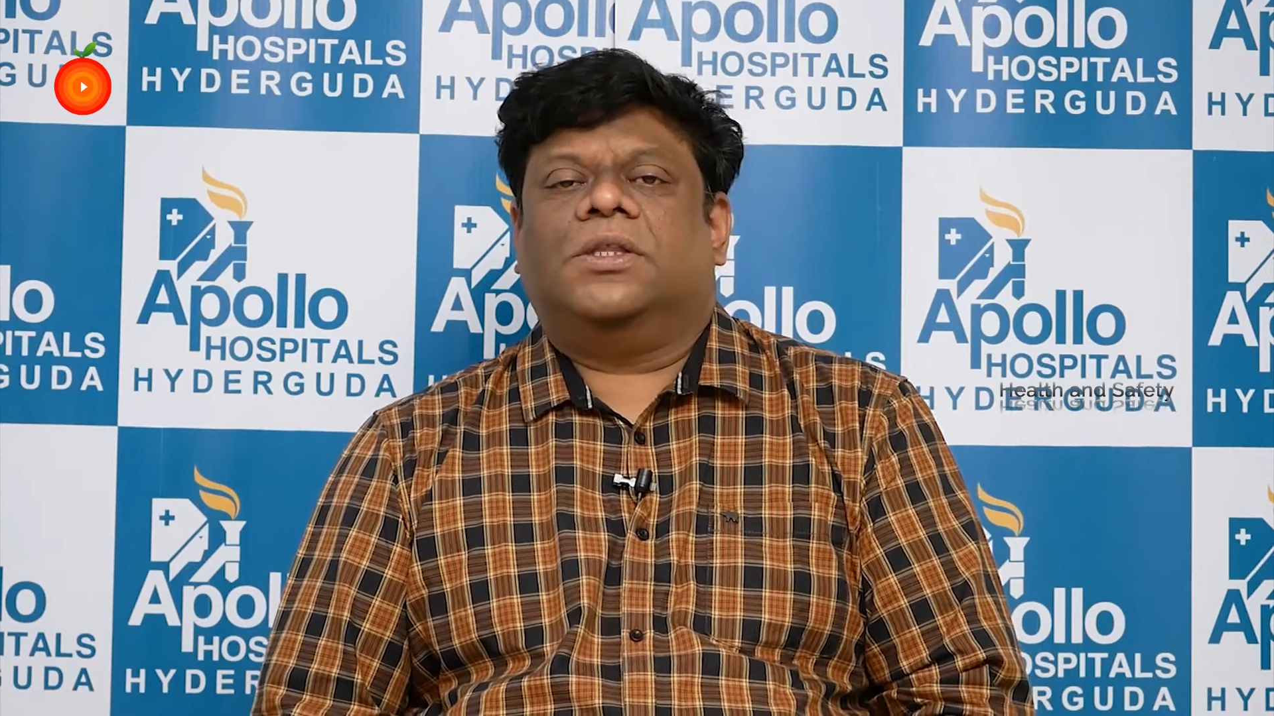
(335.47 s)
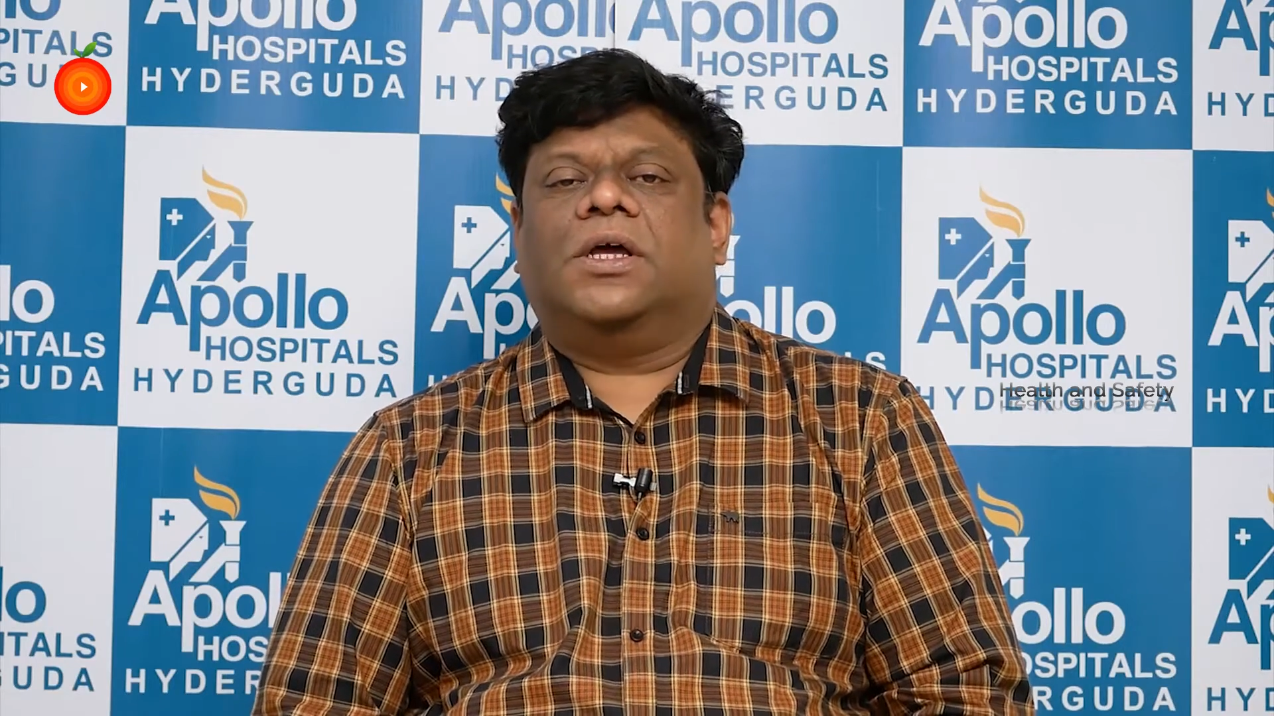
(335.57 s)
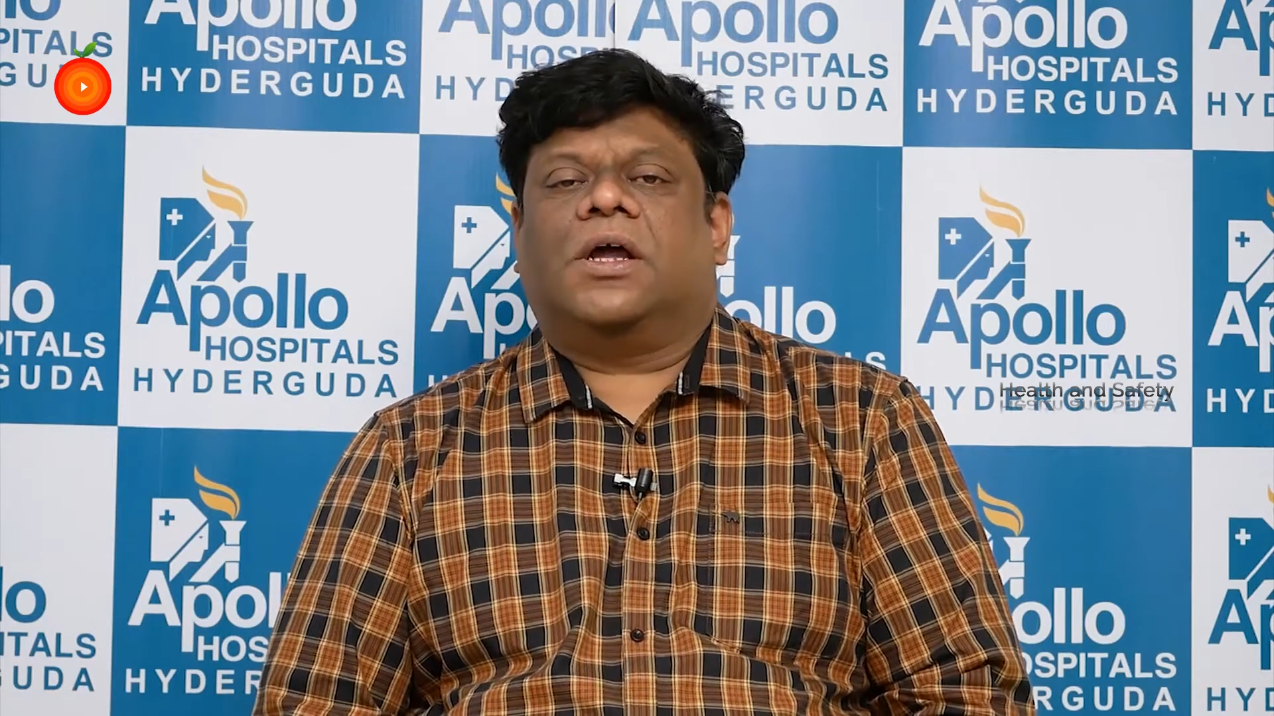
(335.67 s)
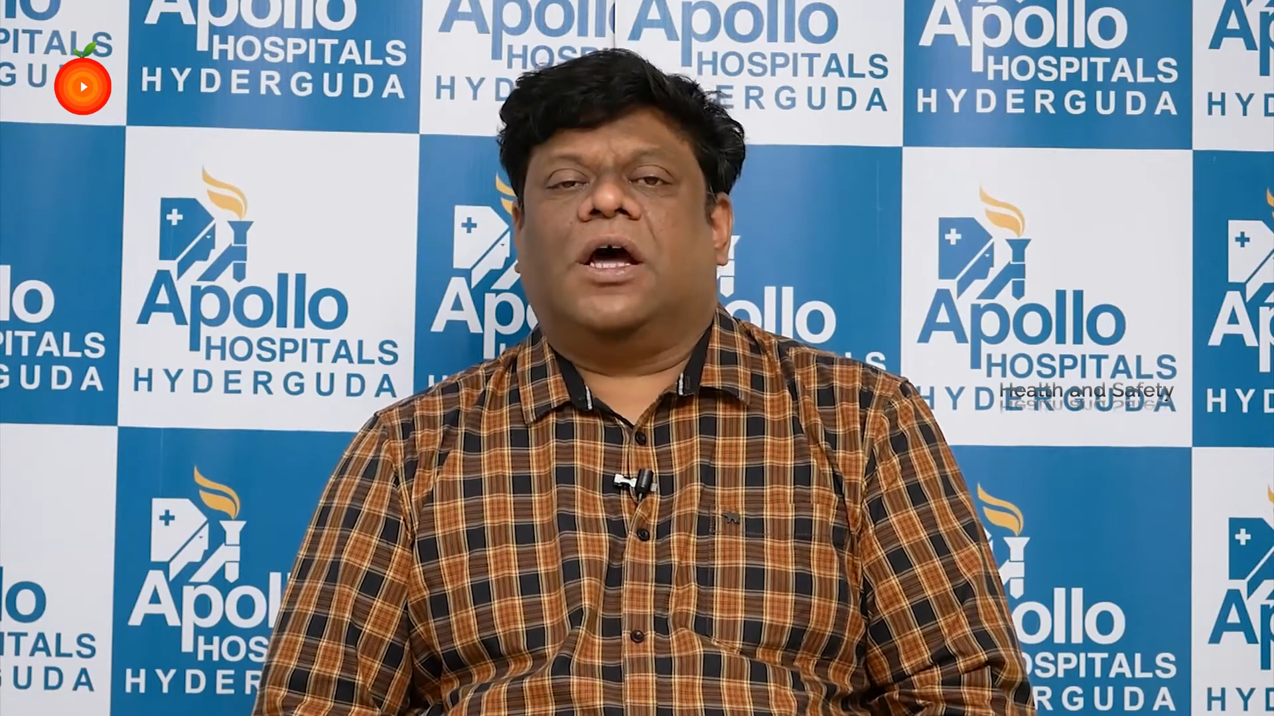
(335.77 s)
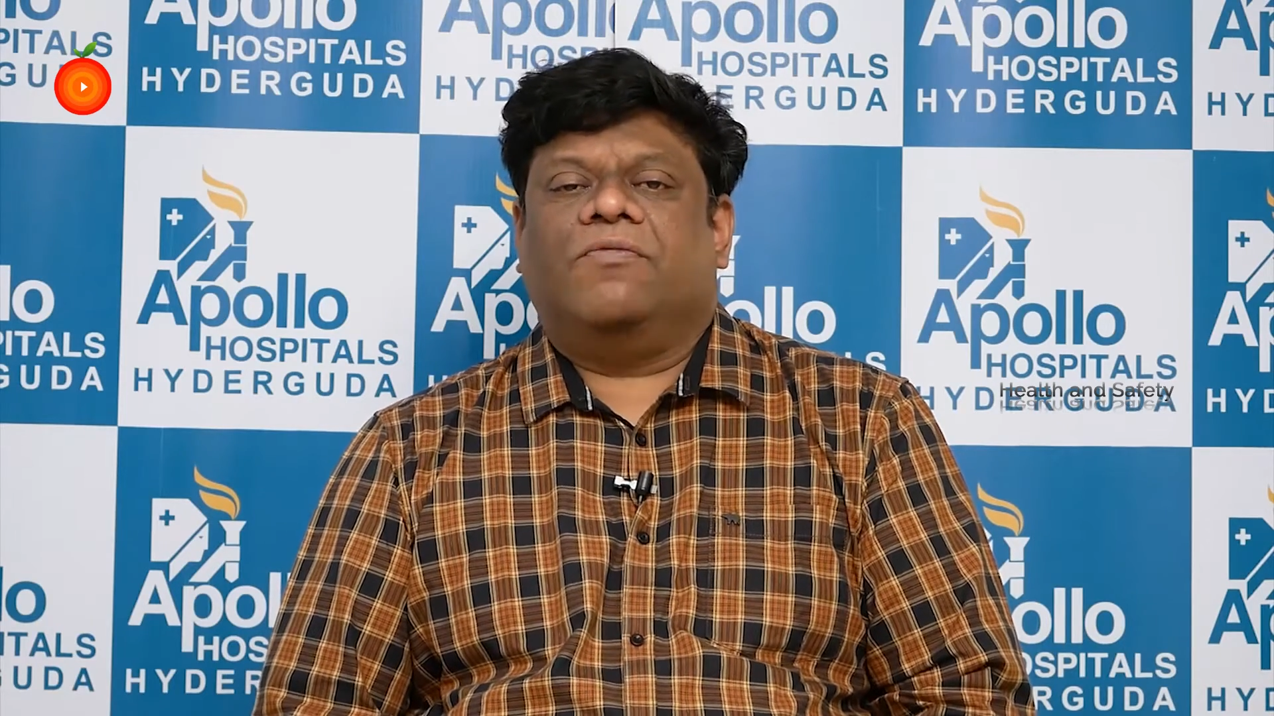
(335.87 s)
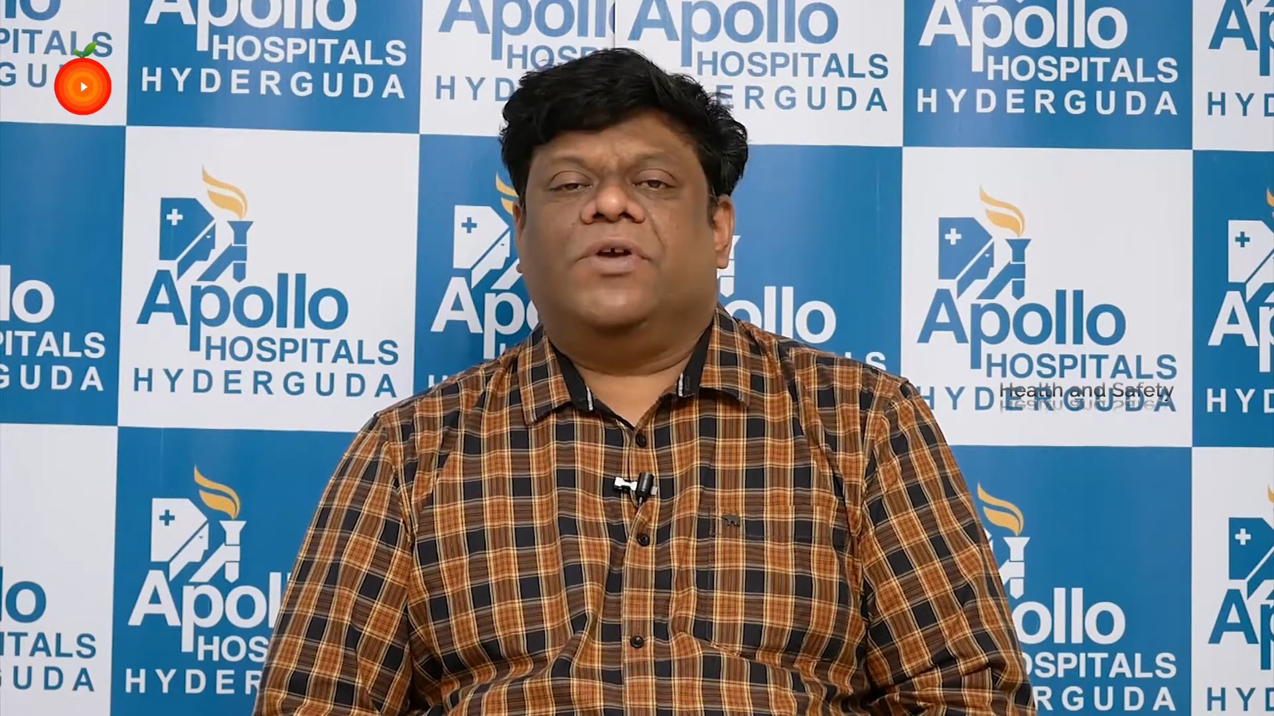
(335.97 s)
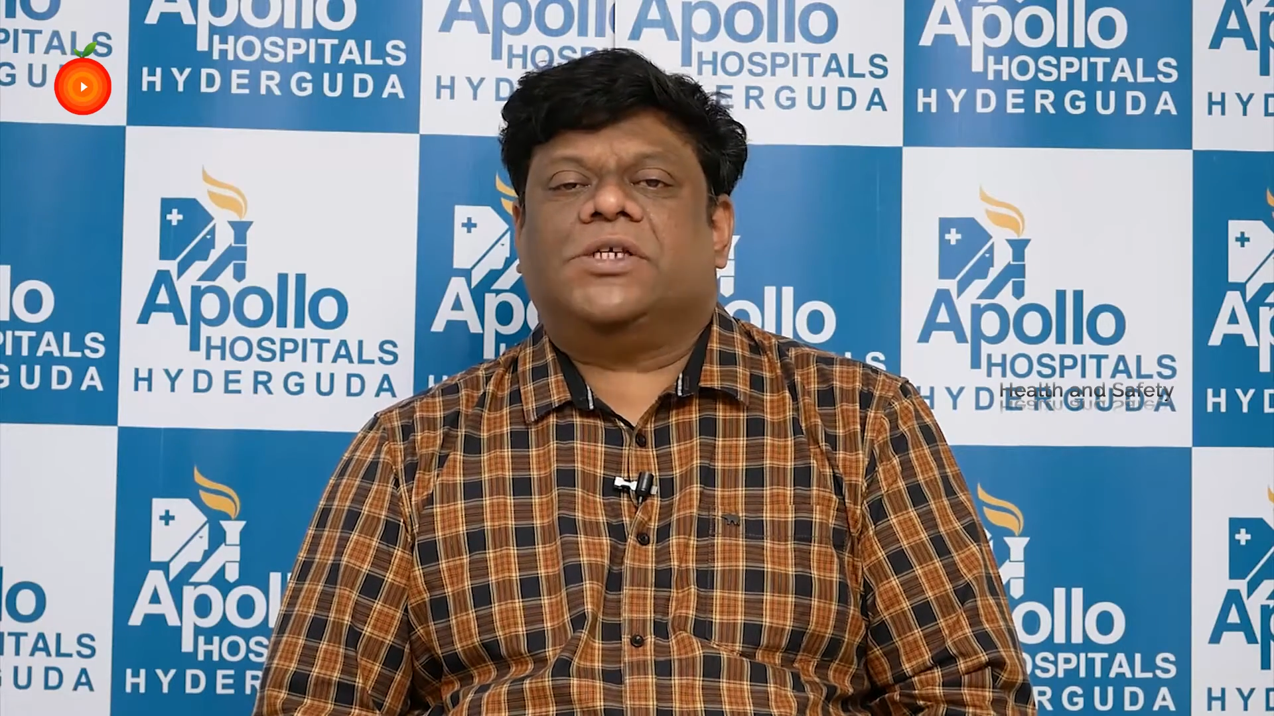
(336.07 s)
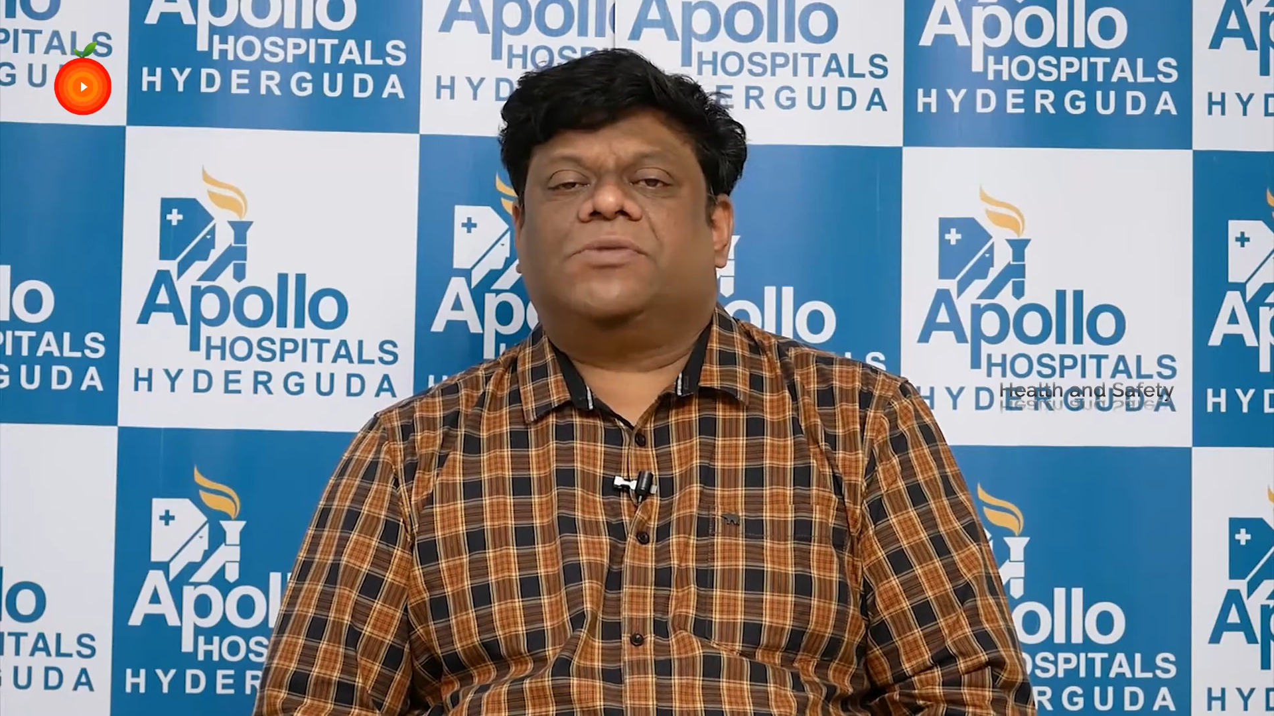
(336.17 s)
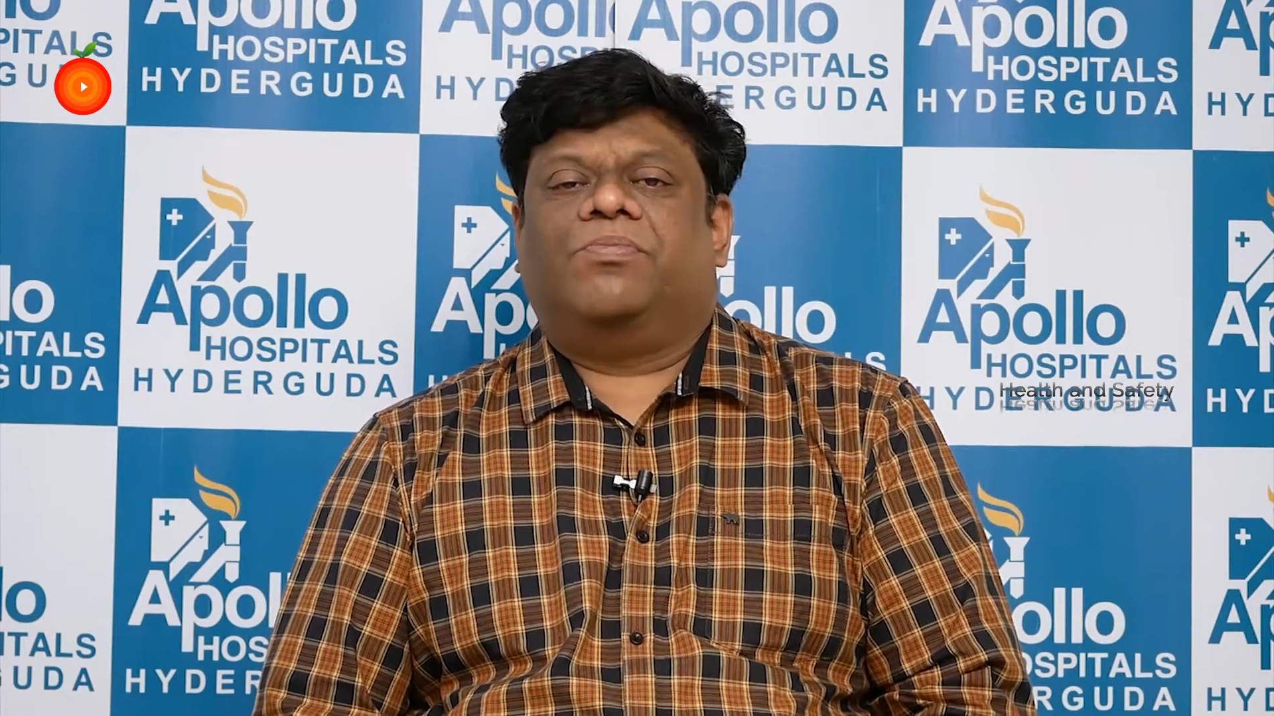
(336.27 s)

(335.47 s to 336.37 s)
They are always